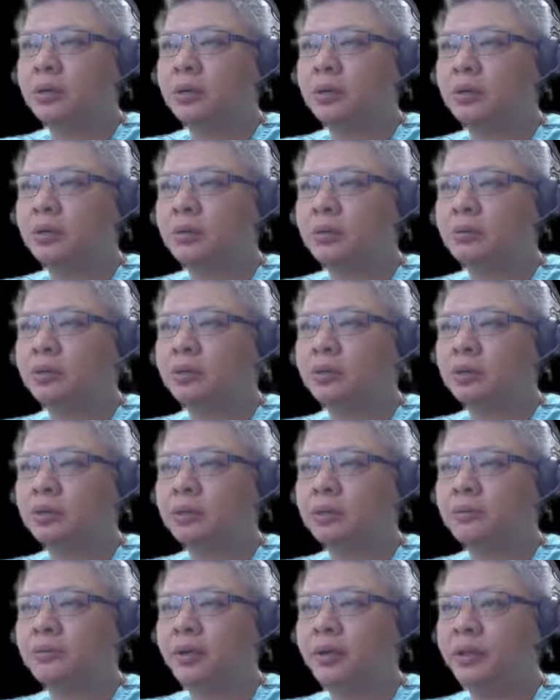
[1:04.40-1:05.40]
sandwich horse
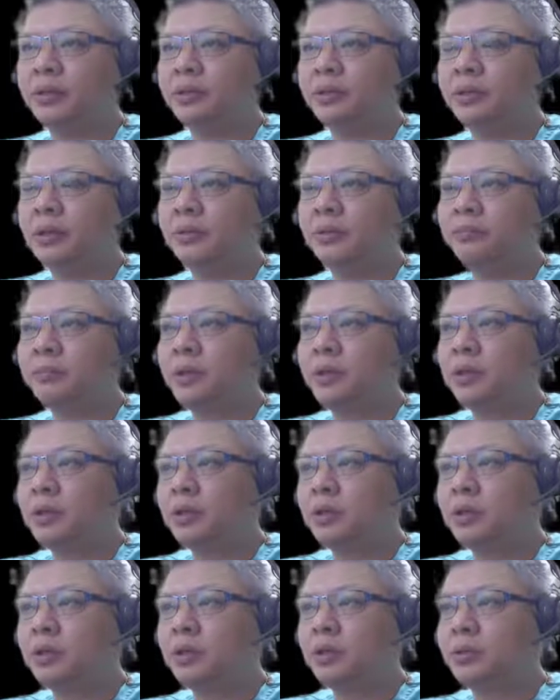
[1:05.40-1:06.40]
defense.
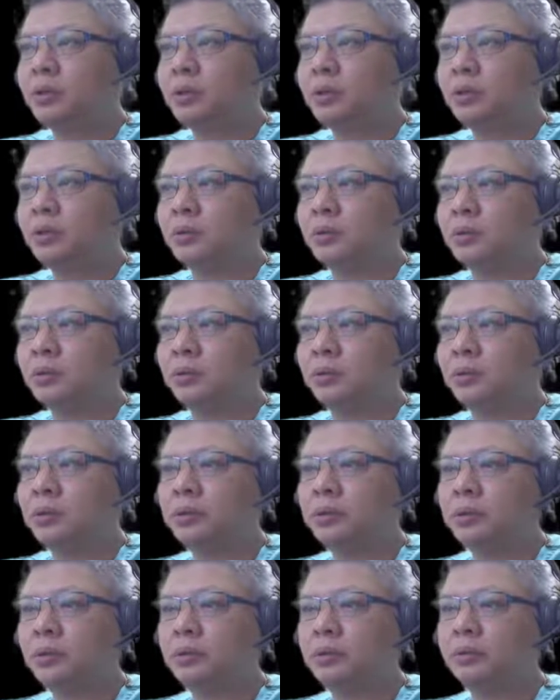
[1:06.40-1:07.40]
So
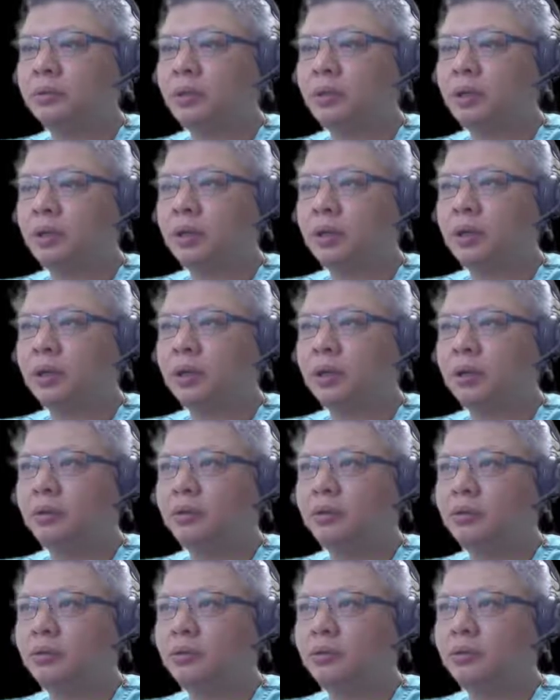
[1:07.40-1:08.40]

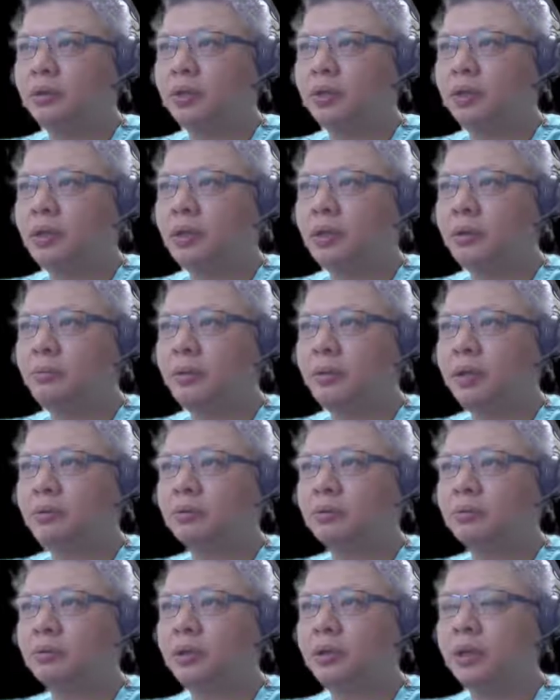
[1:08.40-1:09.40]
usually black
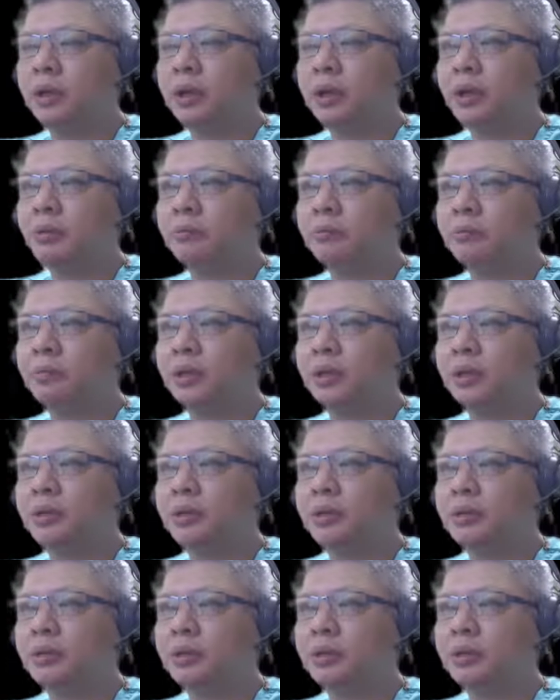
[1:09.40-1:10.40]
would end up playing
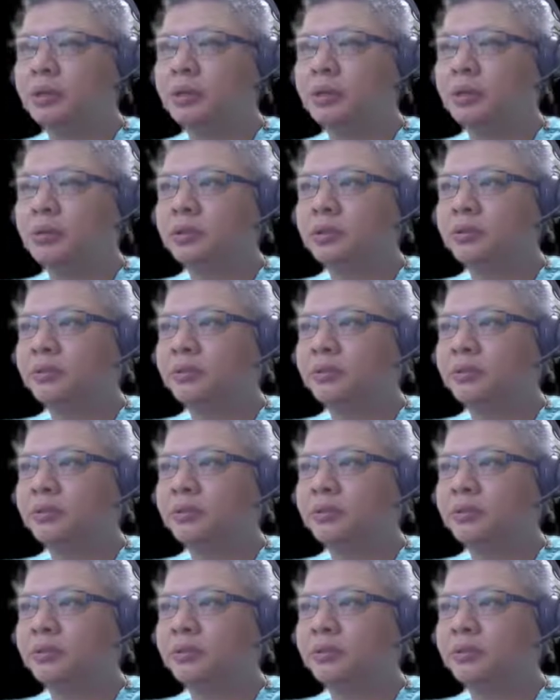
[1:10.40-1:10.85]
the single horse